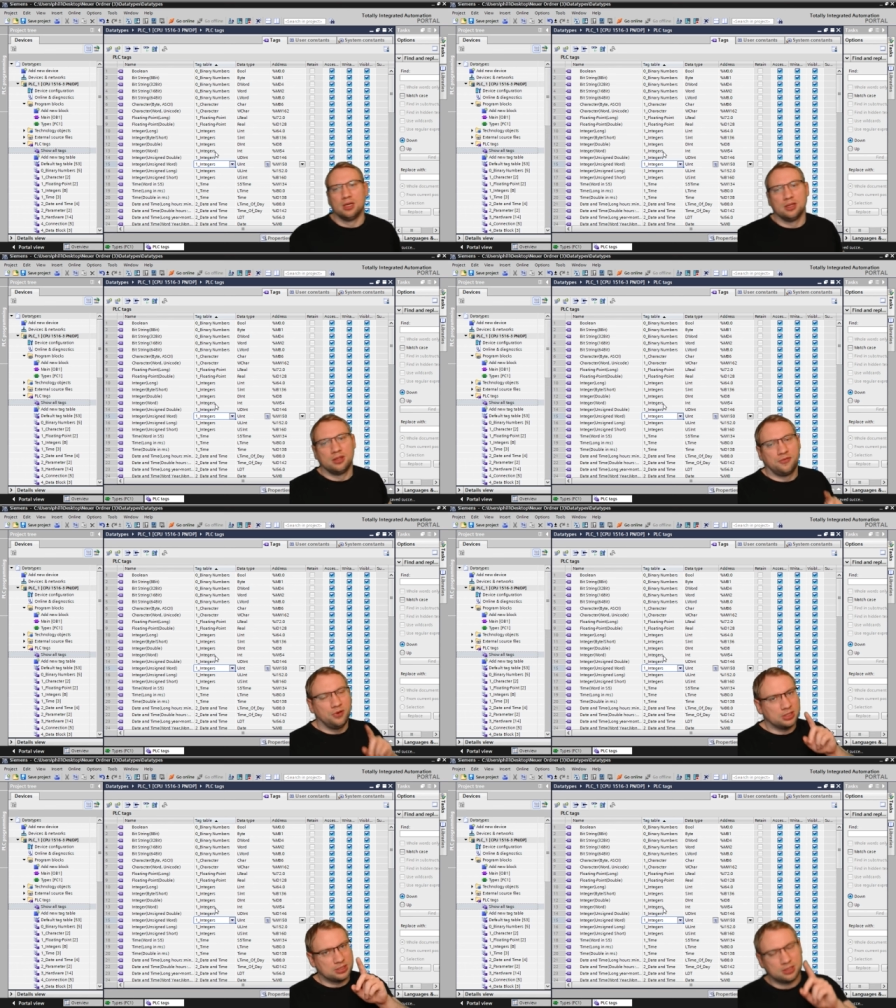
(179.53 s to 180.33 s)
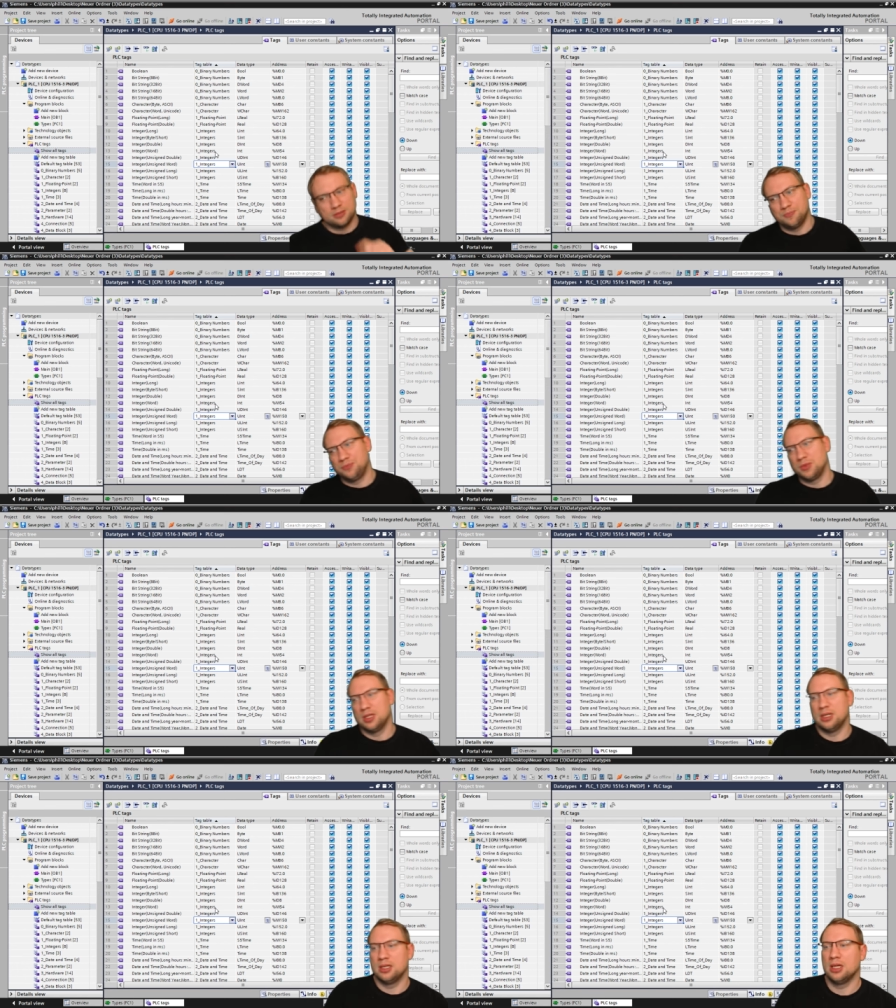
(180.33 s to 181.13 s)
The first,
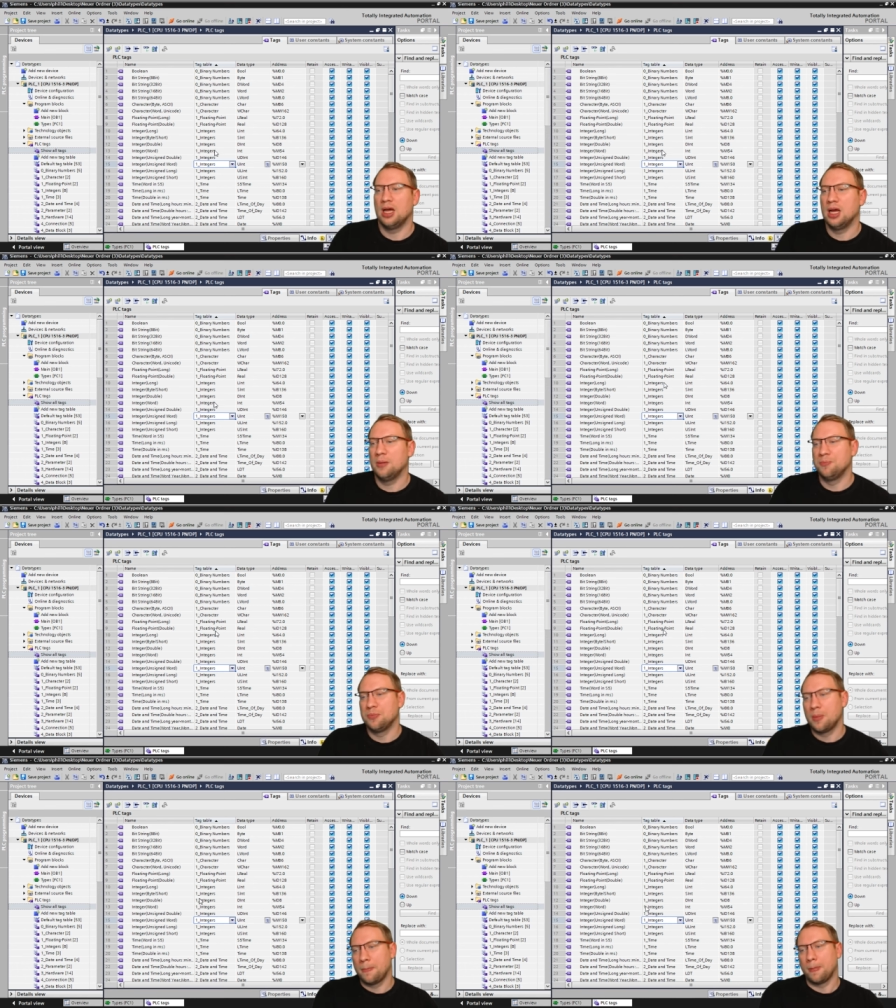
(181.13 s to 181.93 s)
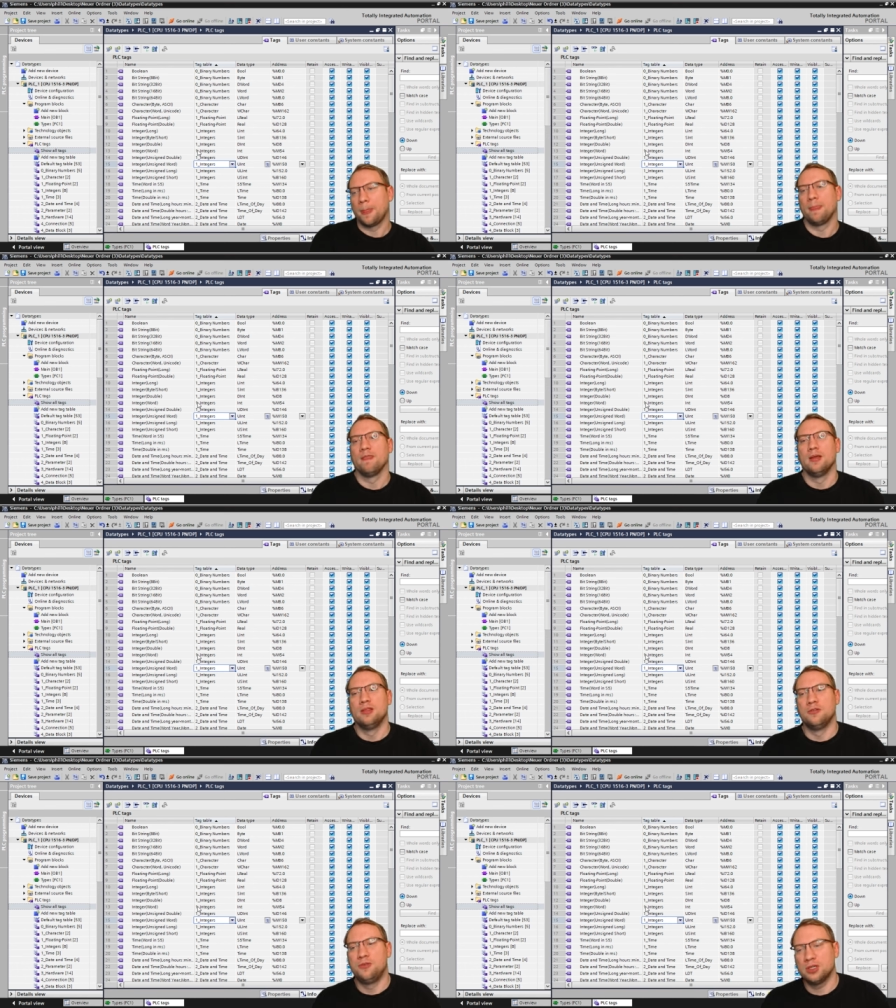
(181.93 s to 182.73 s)
um,
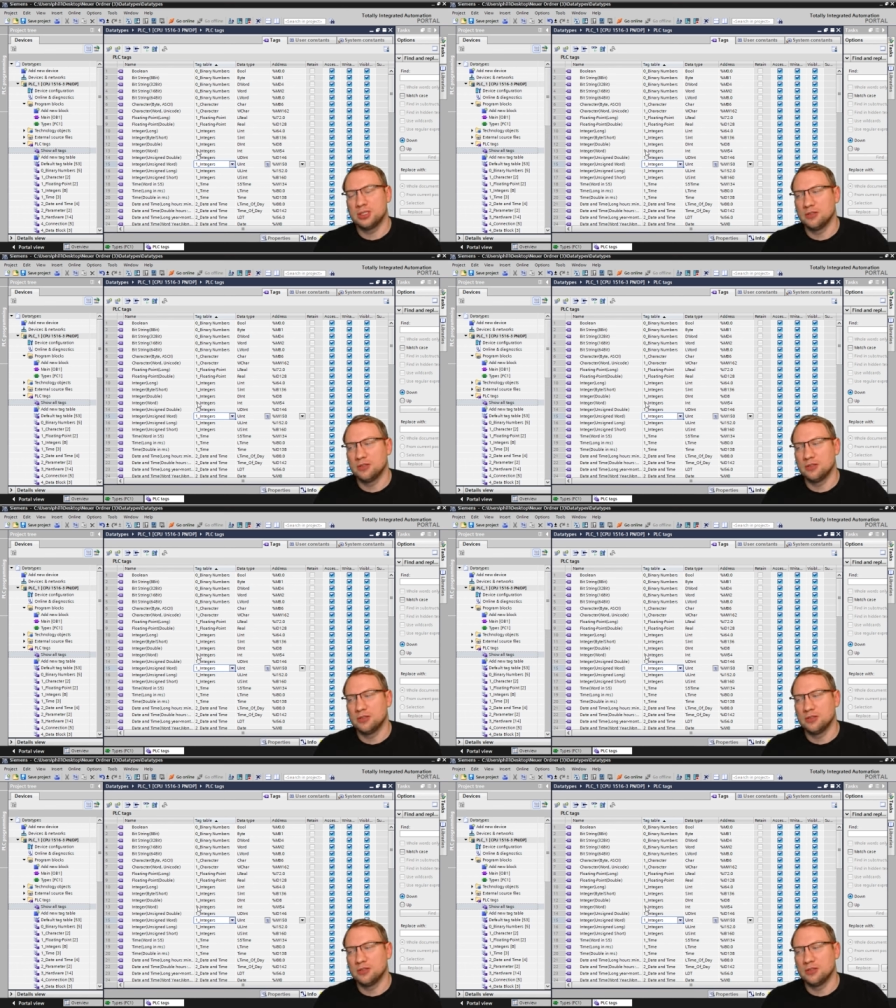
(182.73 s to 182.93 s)
the first